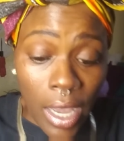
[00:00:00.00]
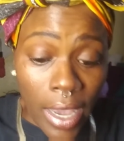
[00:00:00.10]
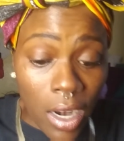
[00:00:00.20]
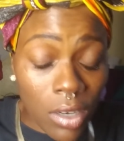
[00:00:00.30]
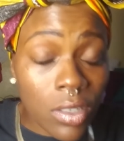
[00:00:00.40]

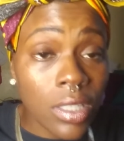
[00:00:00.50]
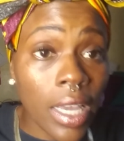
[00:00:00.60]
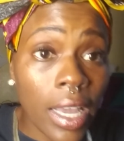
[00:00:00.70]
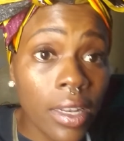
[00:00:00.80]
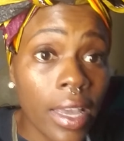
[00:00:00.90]
And
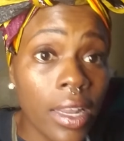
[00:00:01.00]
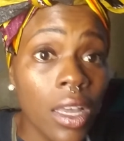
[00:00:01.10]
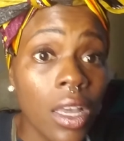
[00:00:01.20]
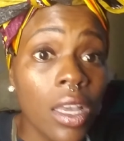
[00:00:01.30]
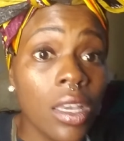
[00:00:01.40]
understand that
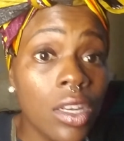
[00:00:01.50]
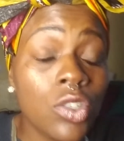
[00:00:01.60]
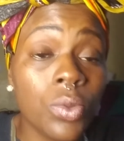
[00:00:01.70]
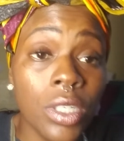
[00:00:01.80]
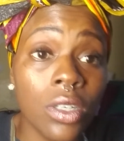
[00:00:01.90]
it
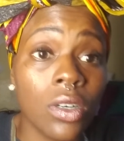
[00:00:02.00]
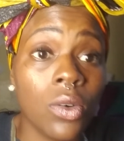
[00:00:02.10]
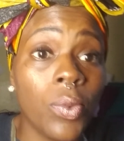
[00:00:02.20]
is real.